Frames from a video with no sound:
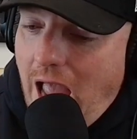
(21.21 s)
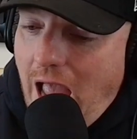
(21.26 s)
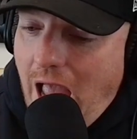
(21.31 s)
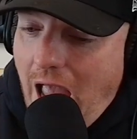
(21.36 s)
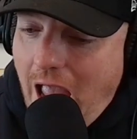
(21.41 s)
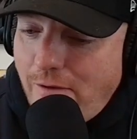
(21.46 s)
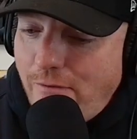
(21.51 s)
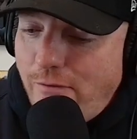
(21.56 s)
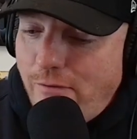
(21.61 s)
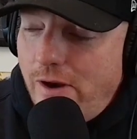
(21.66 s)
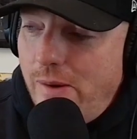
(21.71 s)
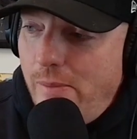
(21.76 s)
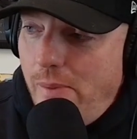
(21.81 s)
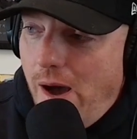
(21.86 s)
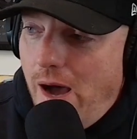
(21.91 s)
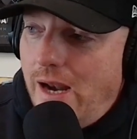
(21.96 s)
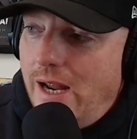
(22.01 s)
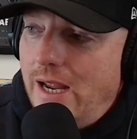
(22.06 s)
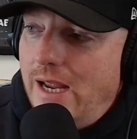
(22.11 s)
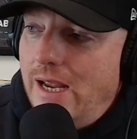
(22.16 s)

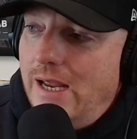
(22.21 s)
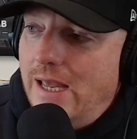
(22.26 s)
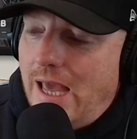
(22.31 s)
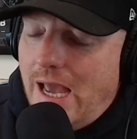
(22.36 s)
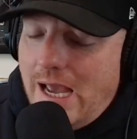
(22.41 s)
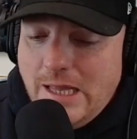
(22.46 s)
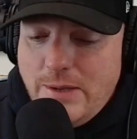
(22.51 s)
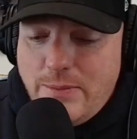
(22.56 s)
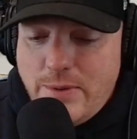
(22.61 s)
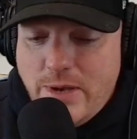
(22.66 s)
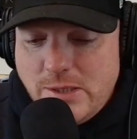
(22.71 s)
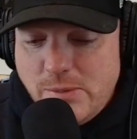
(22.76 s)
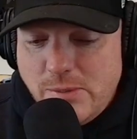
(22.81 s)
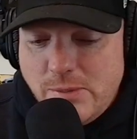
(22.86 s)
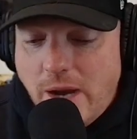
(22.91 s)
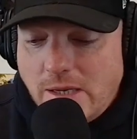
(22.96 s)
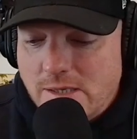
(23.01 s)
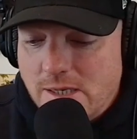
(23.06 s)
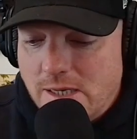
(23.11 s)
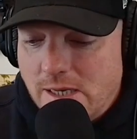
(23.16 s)
Everybody, Caleb, is
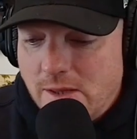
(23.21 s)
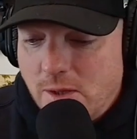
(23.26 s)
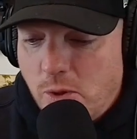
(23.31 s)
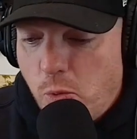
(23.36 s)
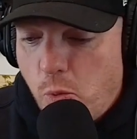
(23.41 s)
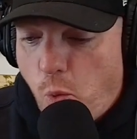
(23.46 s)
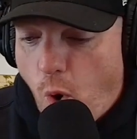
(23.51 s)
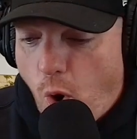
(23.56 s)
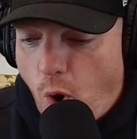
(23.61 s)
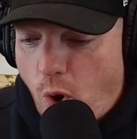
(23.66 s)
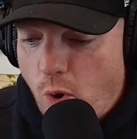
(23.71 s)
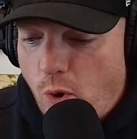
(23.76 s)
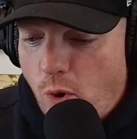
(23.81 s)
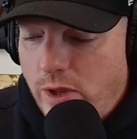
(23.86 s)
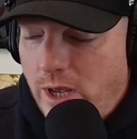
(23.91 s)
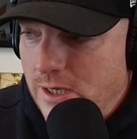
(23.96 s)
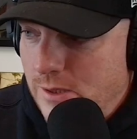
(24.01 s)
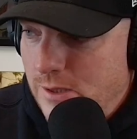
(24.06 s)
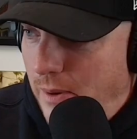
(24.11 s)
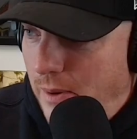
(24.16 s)
buzzing. The
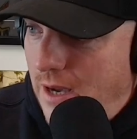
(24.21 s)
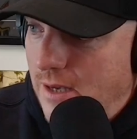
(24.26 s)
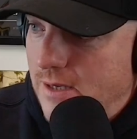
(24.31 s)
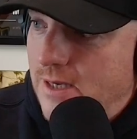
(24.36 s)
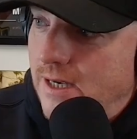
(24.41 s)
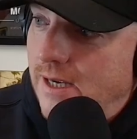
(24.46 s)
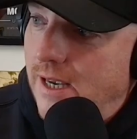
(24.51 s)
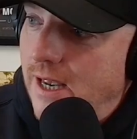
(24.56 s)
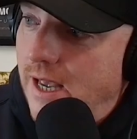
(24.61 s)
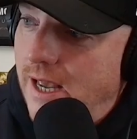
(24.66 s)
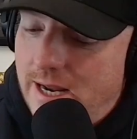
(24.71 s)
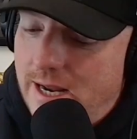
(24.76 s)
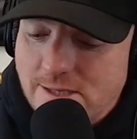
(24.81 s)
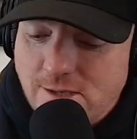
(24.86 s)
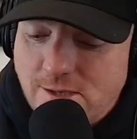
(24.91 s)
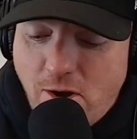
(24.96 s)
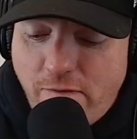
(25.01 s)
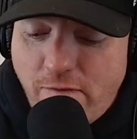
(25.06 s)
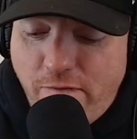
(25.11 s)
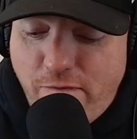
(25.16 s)
world is buzzing. It
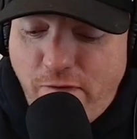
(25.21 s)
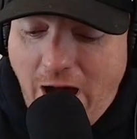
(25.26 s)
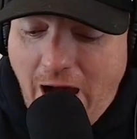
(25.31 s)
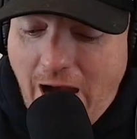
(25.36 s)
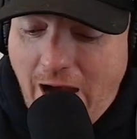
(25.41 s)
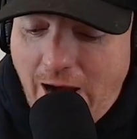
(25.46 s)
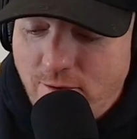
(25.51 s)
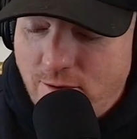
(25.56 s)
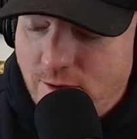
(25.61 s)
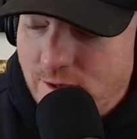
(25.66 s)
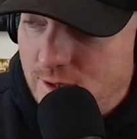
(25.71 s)
is on fire.